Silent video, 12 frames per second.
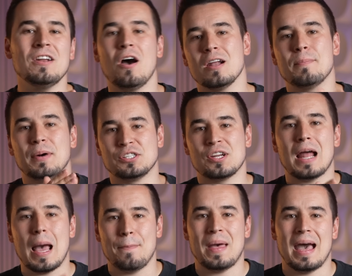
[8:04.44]
on a budget
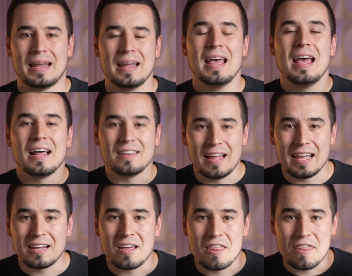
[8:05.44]
iPad
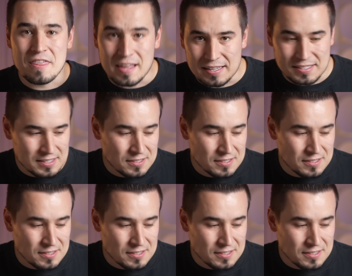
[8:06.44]
like this.